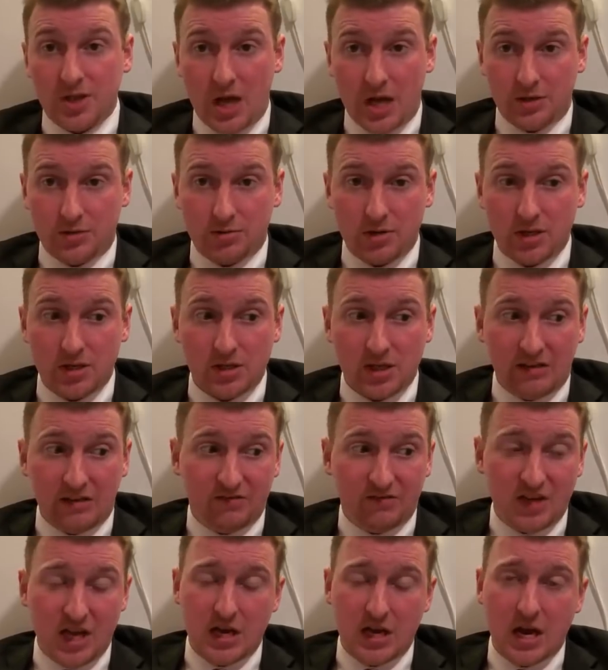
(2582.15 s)
countries like
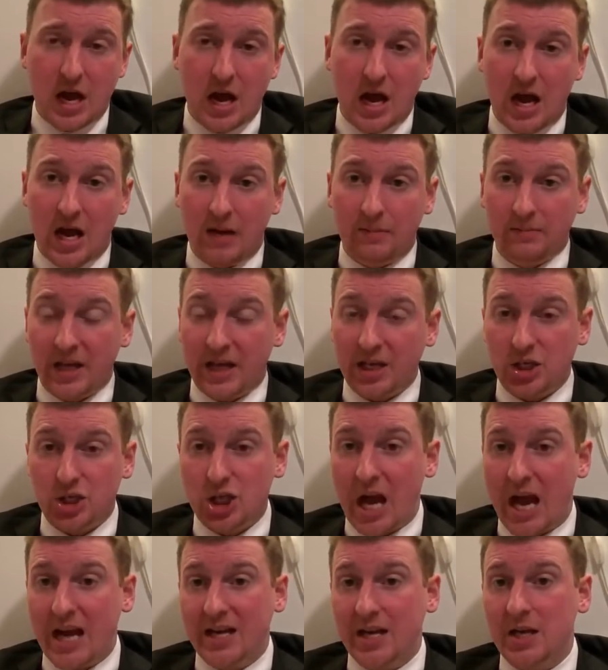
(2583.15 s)
Vietnam, like
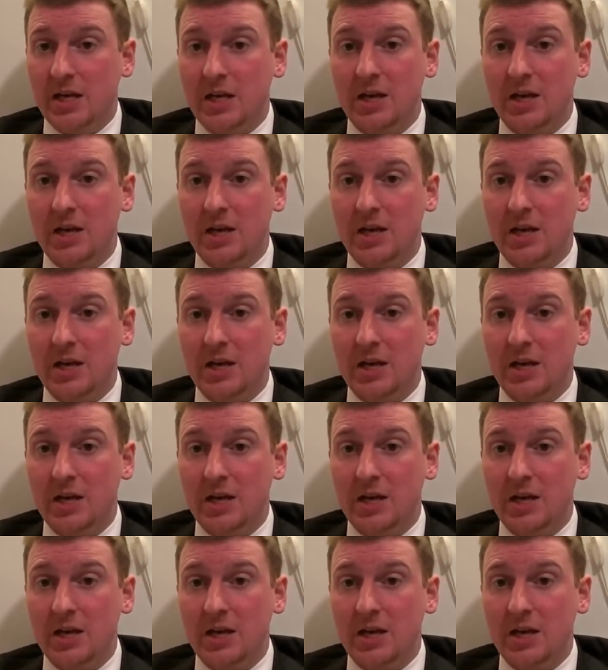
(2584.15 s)
China,